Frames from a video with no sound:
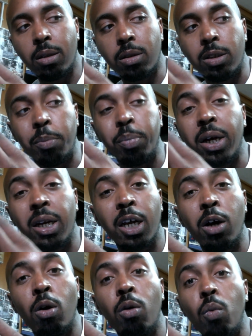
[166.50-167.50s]
depending
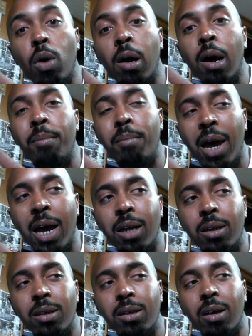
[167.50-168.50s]
on where I'm at,
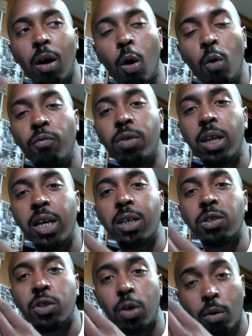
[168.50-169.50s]
hopefully
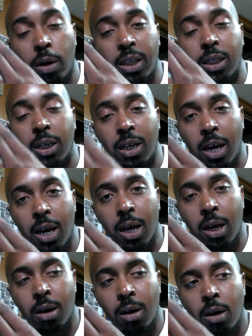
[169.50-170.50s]
is during the day,
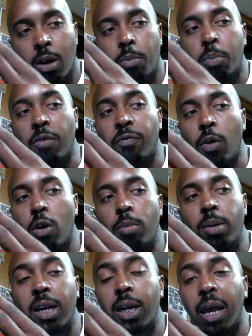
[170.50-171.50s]

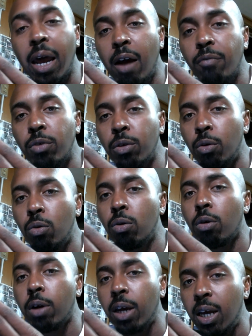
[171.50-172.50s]
preferably in the afternoon
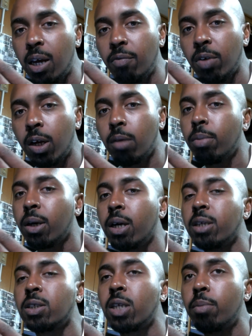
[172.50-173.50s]
or evening,
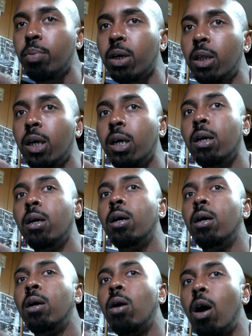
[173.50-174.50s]
because typically
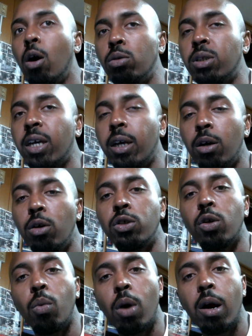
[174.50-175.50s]
hotels
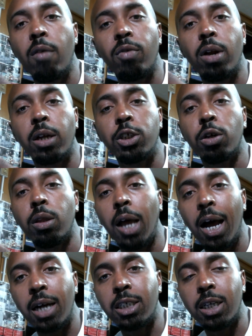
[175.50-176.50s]
or wherever that you're
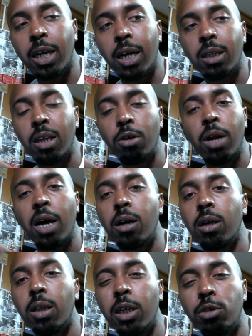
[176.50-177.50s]
lodging at, they're not going
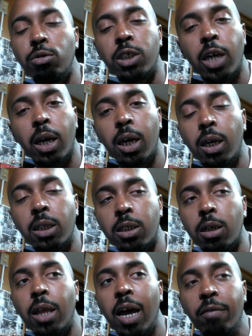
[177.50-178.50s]
to let you check in
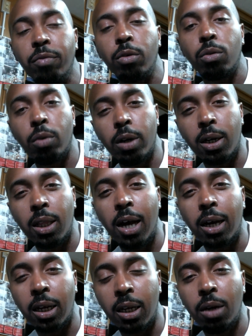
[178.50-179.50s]
till after 3
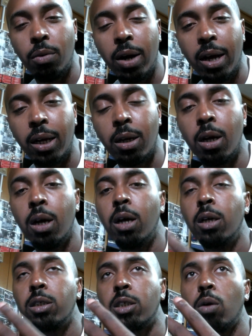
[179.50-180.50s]
o'clock anyway.
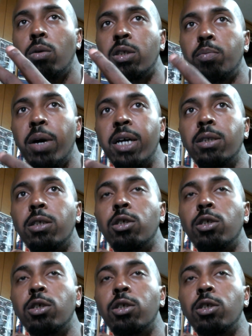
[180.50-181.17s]
So it's best to